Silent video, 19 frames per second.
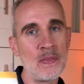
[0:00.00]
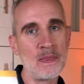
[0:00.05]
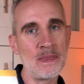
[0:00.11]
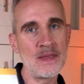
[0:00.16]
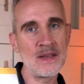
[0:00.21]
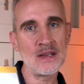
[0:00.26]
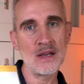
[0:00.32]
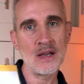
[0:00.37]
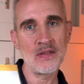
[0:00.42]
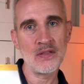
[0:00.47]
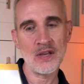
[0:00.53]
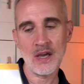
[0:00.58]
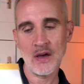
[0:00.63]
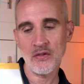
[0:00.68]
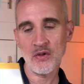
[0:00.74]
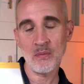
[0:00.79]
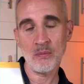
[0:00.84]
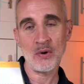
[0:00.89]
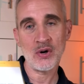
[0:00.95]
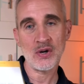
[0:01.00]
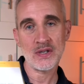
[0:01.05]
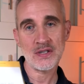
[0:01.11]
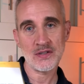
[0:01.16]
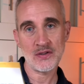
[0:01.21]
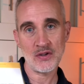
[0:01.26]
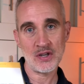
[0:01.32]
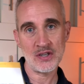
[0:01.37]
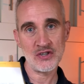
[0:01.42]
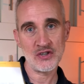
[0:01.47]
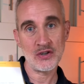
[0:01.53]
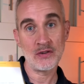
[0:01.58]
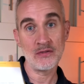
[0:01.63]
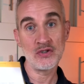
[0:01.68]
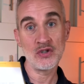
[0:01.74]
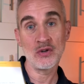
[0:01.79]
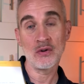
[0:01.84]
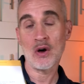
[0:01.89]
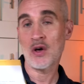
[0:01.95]
the other books that I
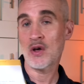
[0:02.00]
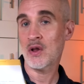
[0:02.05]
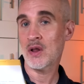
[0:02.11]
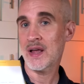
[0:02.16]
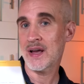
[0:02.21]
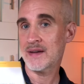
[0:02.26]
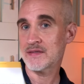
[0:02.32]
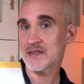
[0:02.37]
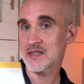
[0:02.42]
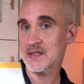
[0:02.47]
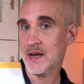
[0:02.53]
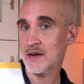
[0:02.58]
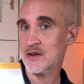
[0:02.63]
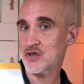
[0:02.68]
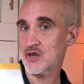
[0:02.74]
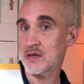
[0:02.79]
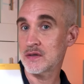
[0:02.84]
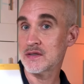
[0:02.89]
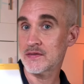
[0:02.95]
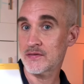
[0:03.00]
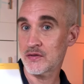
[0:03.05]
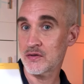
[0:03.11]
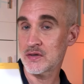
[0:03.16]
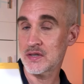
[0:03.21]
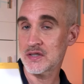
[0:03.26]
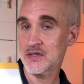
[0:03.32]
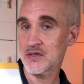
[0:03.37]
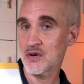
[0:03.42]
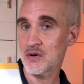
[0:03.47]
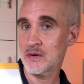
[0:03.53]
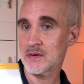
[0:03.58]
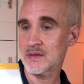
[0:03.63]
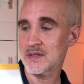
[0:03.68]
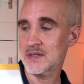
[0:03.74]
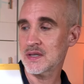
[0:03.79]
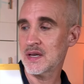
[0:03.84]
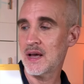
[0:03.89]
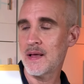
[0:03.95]
showed you all have sections for
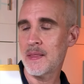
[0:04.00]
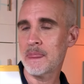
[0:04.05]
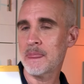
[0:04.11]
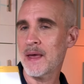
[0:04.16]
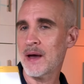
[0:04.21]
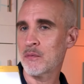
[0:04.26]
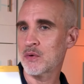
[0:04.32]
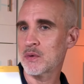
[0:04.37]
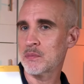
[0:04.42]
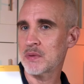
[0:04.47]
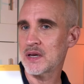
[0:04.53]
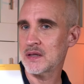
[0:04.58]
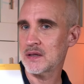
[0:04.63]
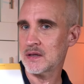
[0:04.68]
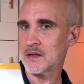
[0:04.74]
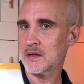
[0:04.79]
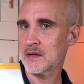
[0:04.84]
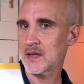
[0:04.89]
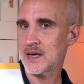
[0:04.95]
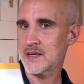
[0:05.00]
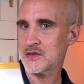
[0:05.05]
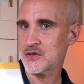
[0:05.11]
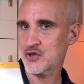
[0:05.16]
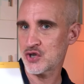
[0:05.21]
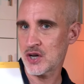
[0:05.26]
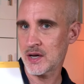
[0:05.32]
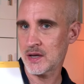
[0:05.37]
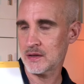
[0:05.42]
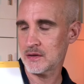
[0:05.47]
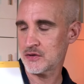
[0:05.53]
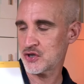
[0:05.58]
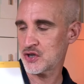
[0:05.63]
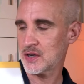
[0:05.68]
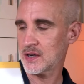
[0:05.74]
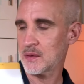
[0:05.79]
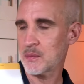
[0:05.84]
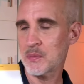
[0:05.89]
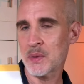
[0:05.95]
desserts. That would be a little less
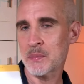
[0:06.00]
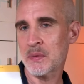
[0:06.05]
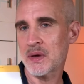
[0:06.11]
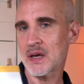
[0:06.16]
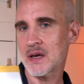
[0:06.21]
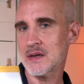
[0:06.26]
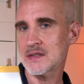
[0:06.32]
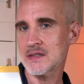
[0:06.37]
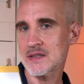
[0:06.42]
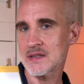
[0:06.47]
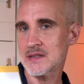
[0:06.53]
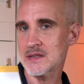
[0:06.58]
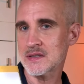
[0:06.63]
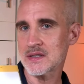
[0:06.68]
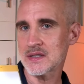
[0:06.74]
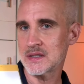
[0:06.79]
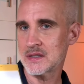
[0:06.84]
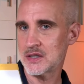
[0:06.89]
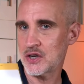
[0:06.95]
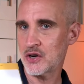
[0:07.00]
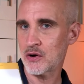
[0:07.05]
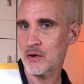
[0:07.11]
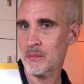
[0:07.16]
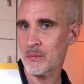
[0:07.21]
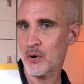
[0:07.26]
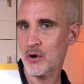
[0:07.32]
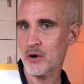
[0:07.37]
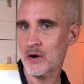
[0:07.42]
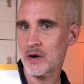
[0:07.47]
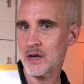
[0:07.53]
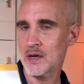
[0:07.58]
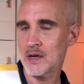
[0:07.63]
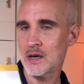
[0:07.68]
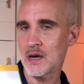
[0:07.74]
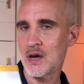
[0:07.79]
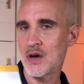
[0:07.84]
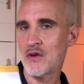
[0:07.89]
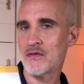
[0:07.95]
challenging, but because this is a dinner party
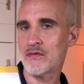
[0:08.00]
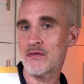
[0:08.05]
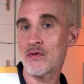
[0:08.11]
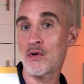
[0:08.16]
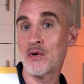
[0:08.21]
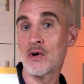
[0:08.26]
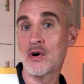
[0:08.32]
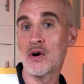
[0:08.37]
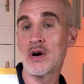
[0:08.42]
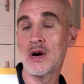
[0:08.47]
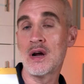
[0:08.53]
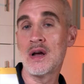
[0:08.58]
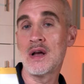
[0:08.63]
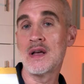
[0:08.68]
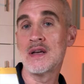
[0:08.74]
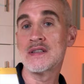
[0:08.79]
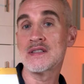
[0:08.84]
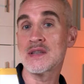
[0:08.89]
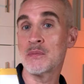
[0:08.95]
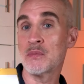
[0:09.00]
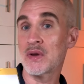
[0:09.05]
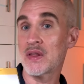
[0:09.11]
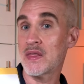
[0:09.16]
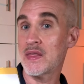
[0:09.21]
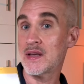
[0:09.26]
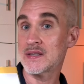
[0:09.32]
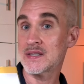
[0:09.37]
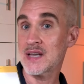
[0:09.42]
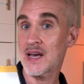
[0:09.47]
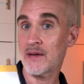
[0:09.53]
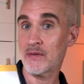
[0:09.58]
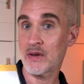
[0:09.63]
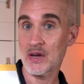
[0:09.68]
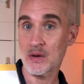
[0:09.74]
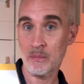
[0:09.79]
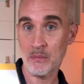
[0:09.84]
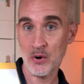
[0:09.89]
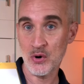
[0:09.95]
for somebody that's
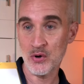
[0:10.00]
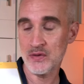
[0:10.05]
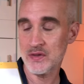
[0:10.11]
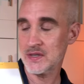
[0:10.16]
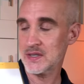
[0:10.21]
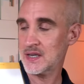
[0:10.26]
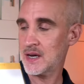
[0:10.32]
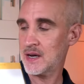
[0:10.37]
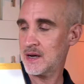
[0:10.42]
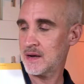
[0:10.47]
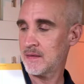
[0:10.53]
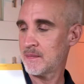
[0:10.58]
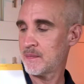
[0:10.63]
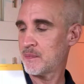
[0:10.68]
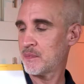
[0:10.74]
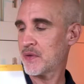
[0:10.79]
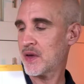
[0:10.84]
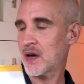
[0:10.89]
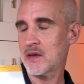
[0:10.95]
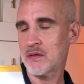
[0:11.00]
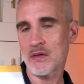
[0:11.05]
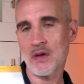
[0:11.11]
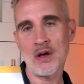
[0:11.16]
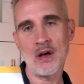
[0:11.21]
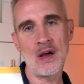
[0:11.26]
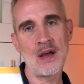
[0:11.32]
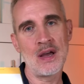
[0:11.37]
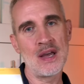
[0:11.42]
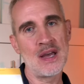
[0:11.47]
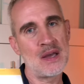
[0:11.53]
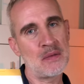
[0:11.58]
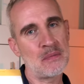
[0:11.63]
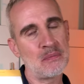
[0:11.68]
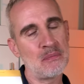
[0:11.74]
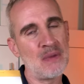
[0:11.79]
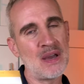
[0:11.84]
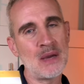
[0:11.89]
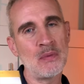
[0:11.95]
having a birthday, I thought
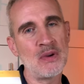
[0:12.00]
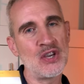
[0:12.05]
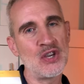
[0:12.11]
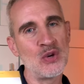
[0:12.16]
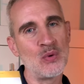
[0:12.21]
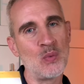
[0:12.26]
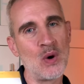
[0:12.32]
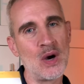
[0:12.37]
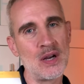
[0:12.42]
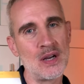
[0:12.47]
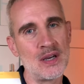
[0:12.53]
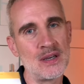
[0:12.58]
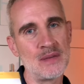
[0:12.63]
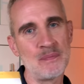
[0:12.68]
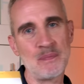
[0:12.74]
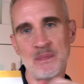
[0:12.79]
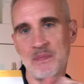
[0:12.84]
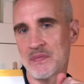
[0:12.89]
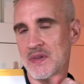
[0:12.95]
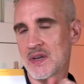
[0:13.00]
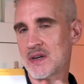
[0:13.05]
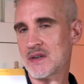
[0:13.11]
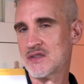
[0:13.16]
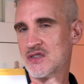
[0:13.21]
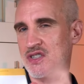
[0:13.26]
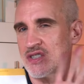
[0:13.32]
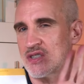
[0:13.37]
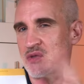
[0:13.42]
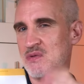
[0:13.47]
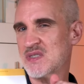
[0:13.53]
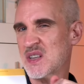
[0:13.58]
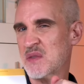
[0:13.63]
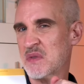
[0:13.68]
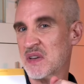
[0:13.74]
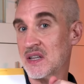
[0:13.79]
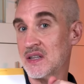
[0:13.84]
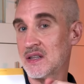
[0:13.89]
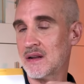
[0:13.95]
maybe you want to just do
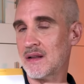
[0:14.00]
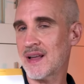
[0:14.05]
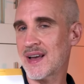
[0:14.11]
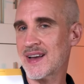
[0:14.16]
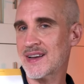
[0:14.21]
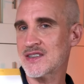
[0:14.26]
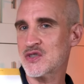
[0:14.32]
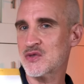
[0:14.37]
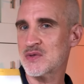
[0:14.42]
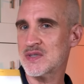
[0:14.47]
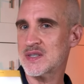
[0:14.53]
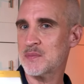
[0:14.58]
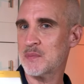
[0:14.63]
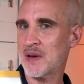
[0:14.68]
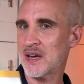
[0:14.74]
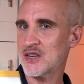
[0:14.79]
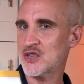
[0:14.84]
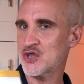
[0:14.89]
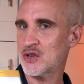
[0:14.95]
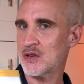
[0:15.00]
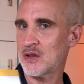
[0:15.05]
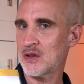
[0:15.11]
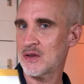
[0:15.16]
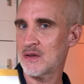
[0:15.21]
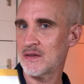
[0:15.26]
something a little extra special